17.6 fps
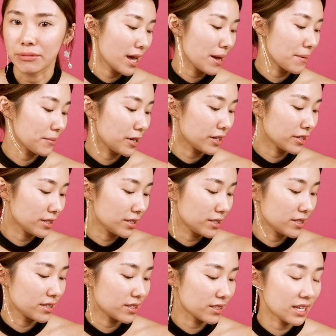I'm
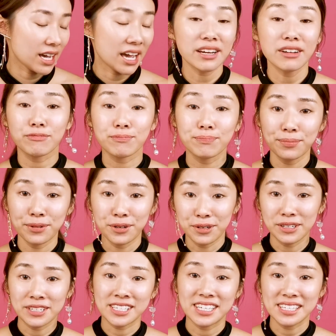gonna kind of
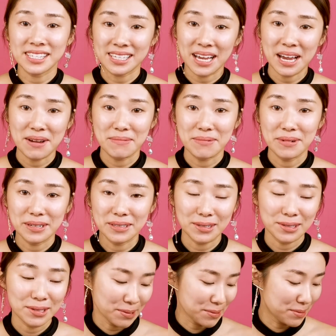push this
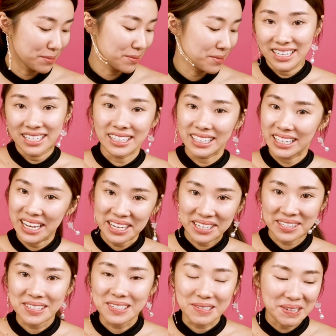camera to
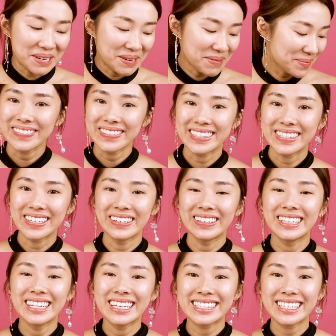the extreme. So
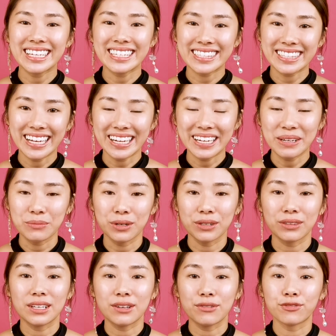let's get started
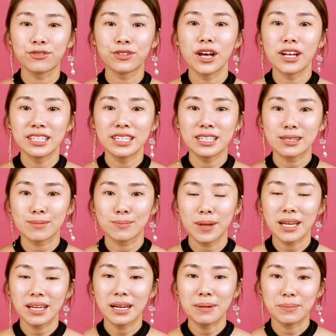with the flawless
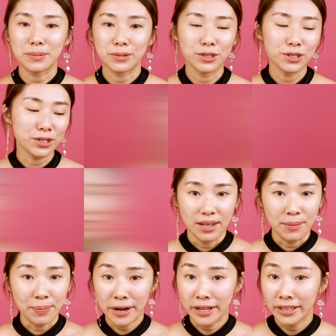makeup look.
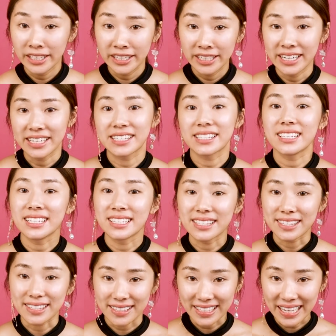Apparently it has
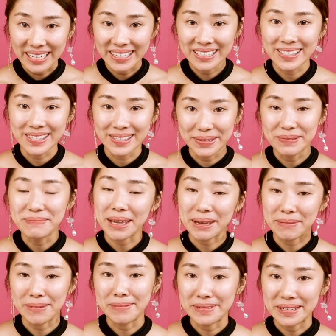insane zoom
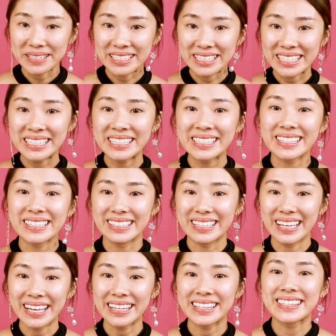capabilities.
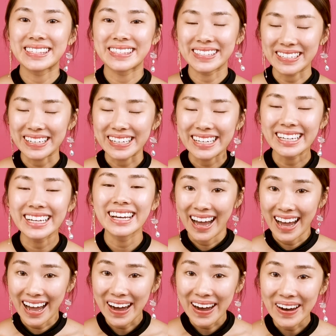Let's see
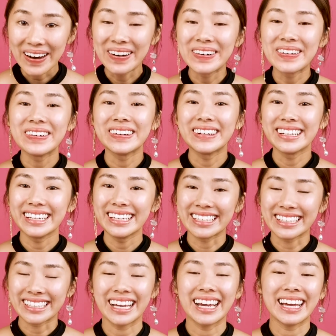how
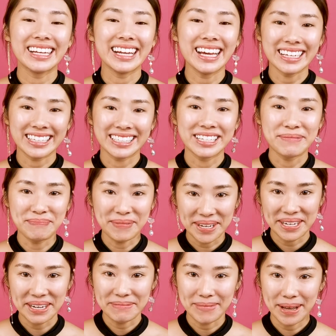it can actually
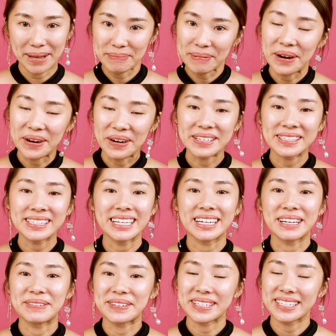pick up my pores,
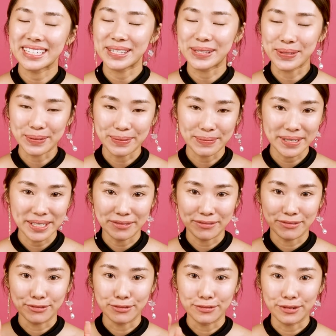and I'm gonna zoom
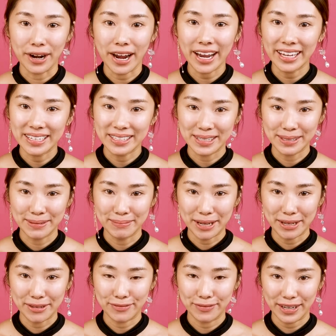in right into
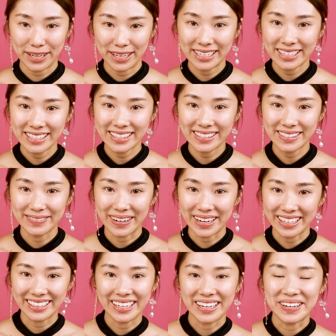my face
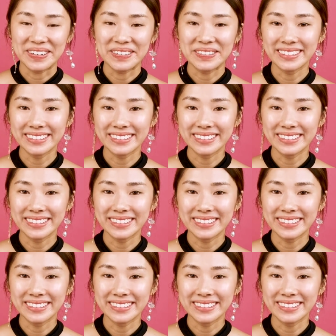right now.